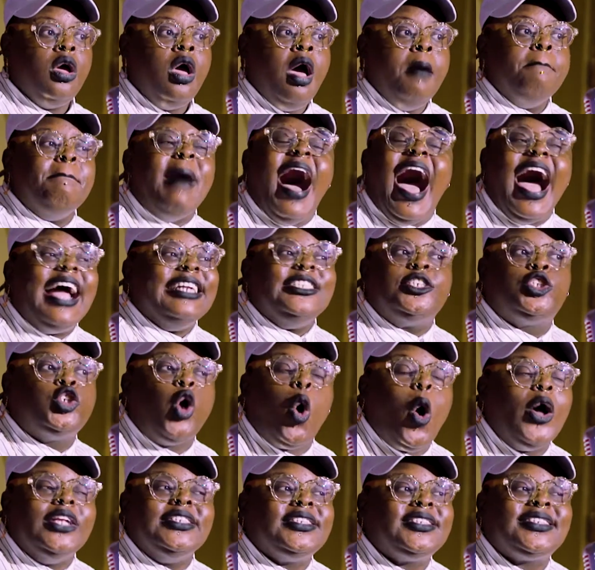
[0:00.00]
Mine
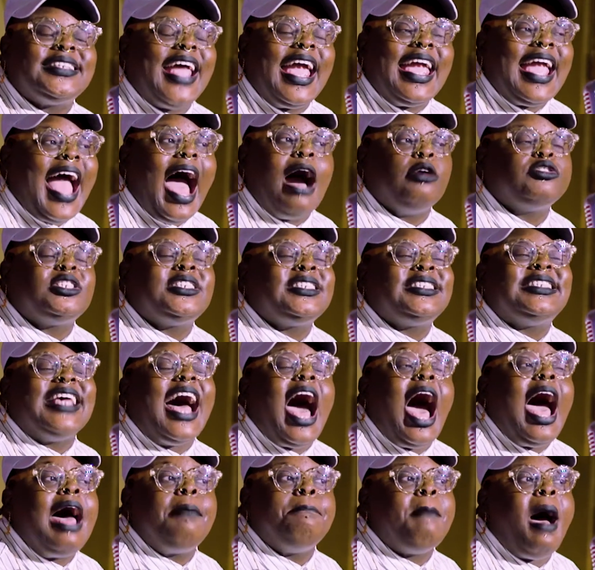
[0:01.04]
John, stay
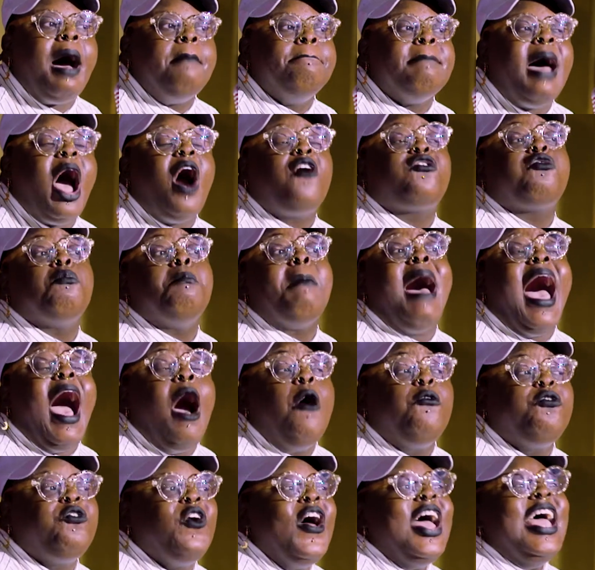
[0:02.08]
outside my mouth.
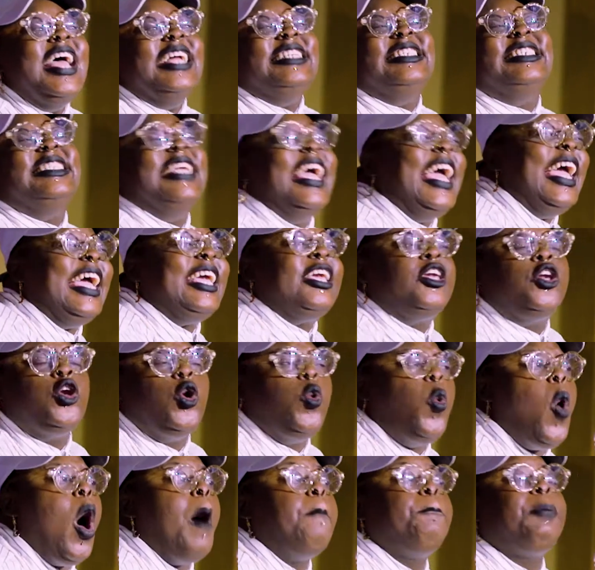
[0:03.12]
Mouth, dig
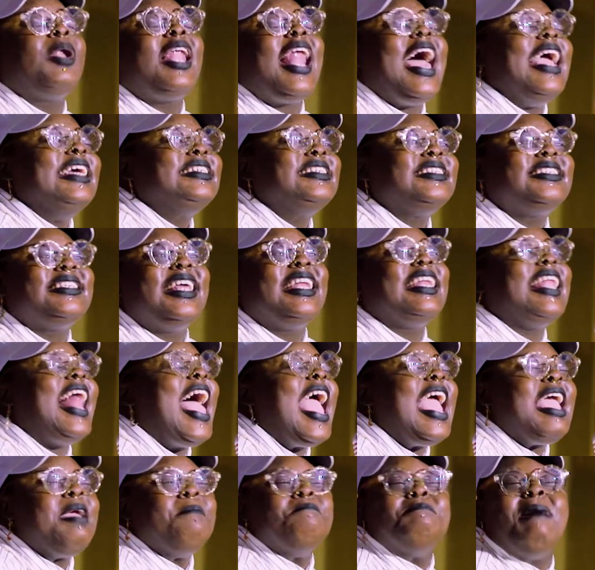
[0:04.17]
you a place to
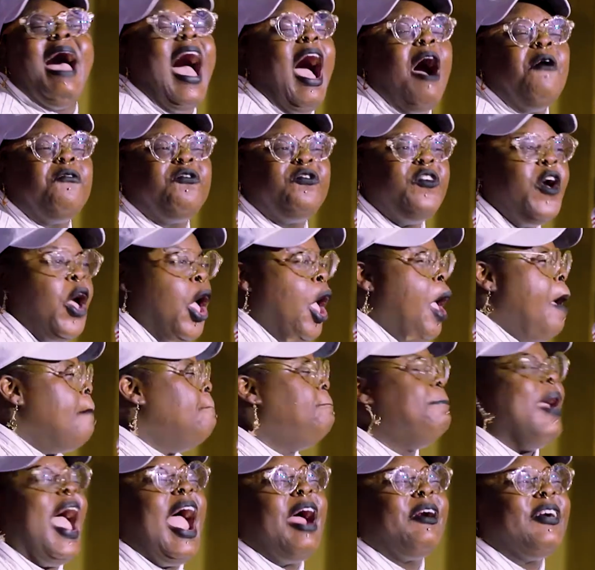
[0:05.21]
lay. Mouth,
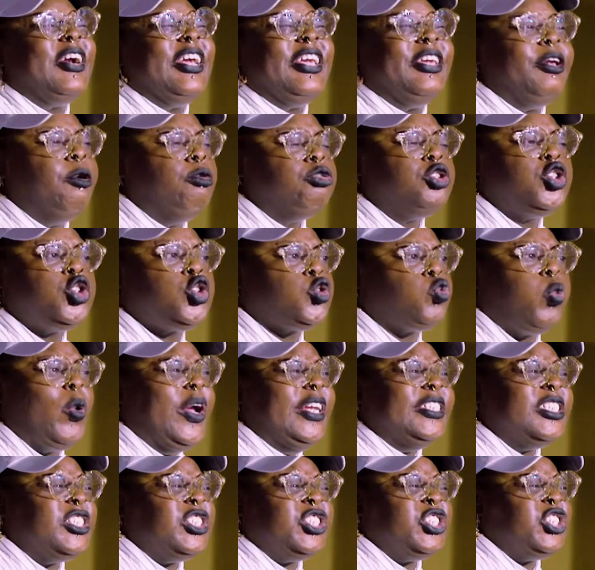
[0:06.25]
bury you
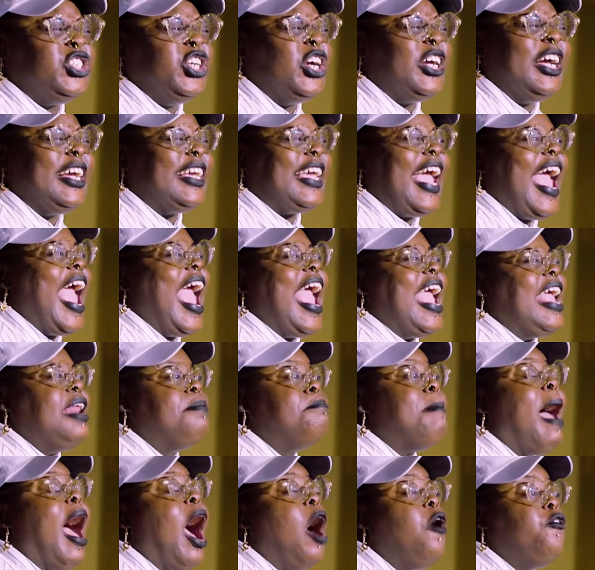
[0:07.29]
sweet sugar cane.
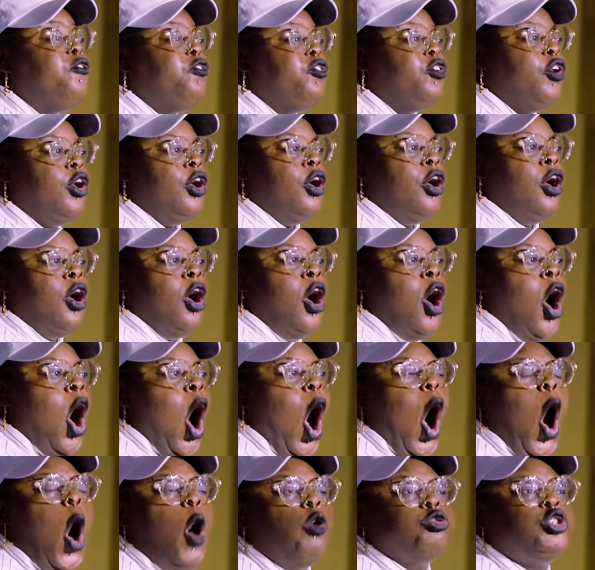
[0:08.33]
Mouth,
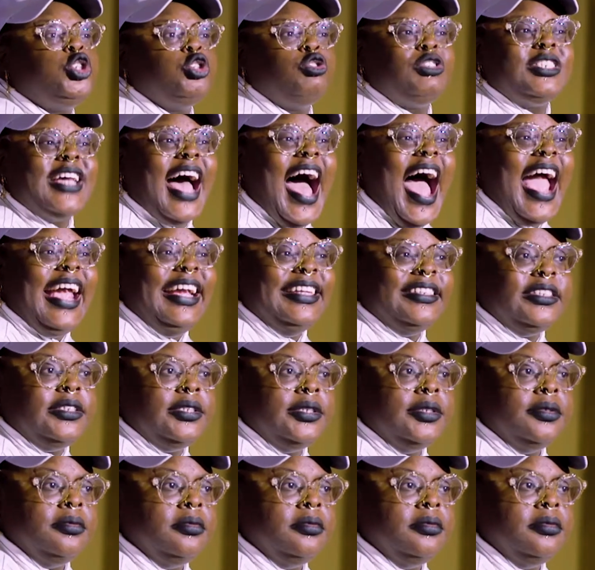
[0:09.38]
hold you tight.